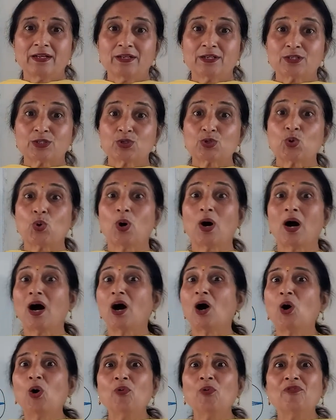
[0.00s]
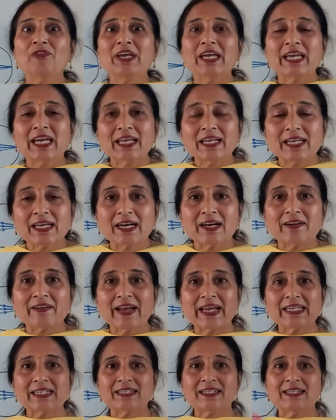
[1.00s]
So how we can
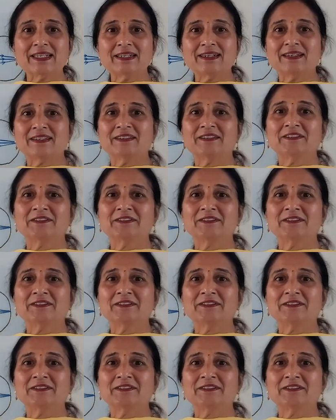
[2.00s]
correct it?